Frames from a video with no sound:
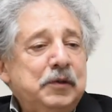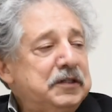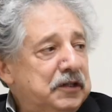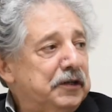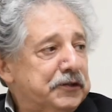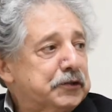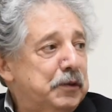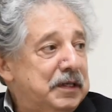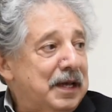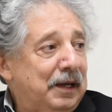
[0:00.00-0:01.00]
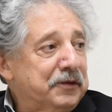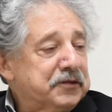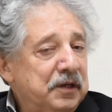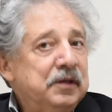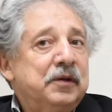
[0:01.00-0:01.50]
skills, three
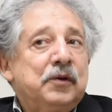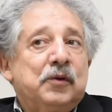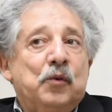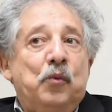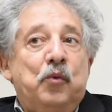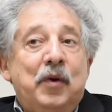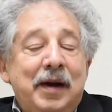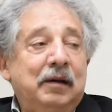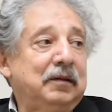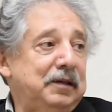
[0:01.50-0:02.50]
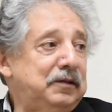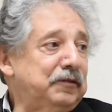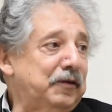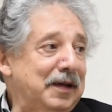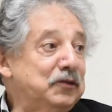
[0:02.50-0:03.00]
talents. Rarely do
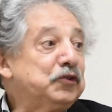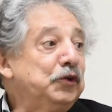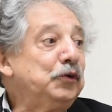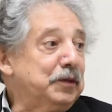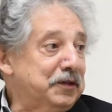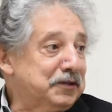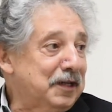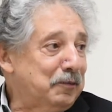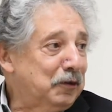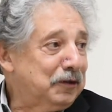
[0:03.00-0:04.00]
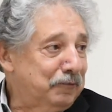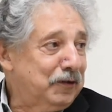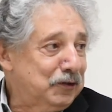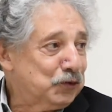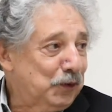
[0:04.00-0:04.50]
you find two in the same
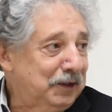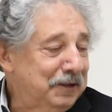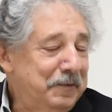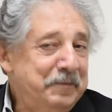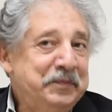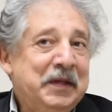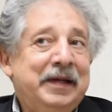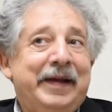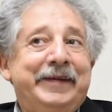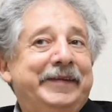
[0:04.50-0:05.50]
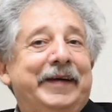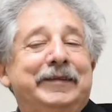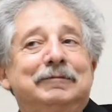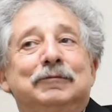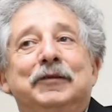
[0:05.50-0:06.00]
individual. And
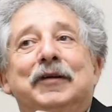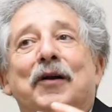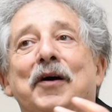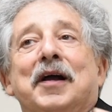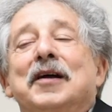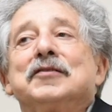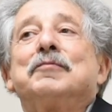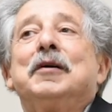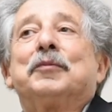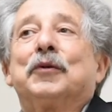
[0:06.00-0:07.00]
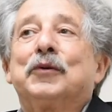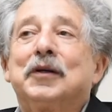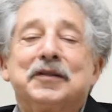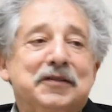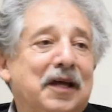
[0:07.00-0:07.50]
yet we've got all kinds of people who
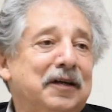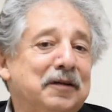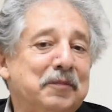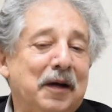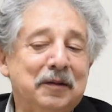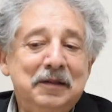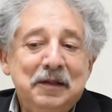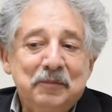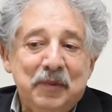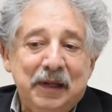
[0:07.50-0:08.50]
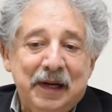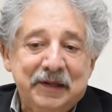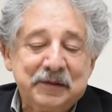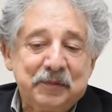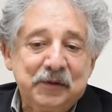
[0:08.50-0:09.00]
are excited about being
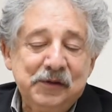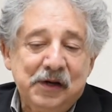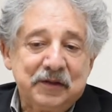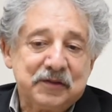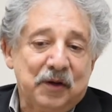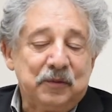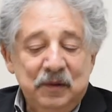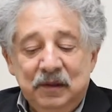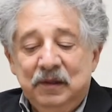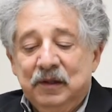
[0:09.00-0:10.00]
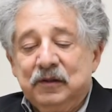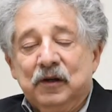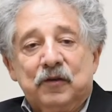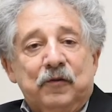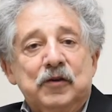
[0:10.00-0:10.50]
entrepreneurs. So,
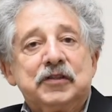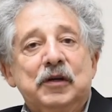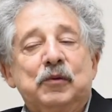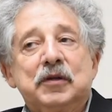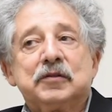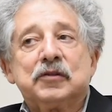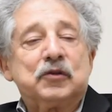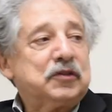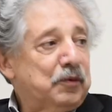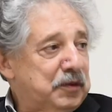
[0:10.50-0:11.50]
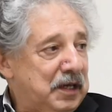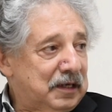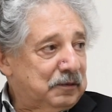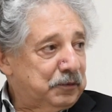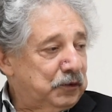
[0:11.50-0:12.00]
you know, the first thing we associate with the
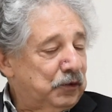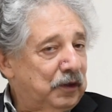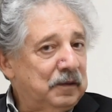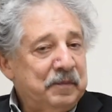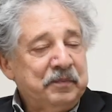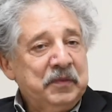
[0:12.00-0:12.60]
entrepreneur